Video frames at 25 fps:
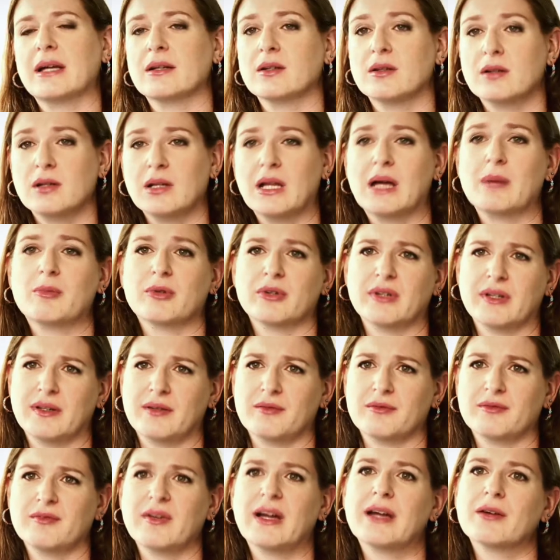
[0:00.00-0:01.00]
and
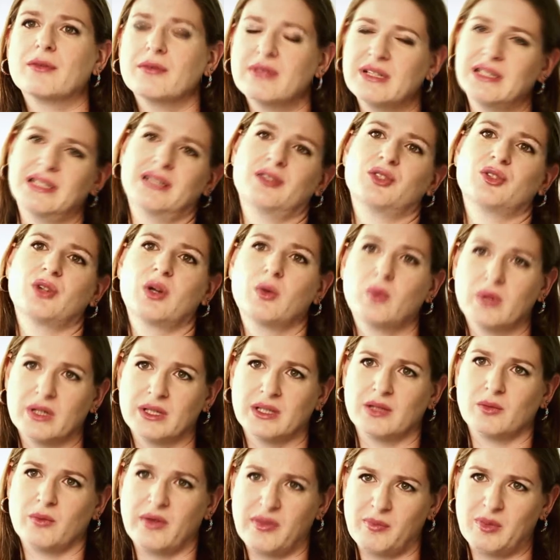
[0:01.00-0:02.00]
collaborative. I really enjoy
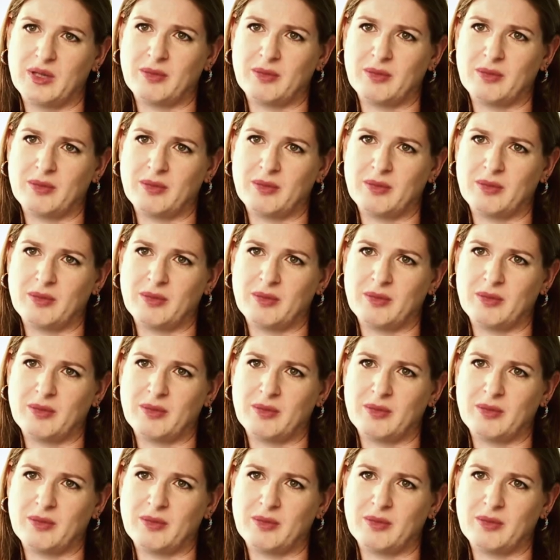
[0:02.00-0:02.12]
working with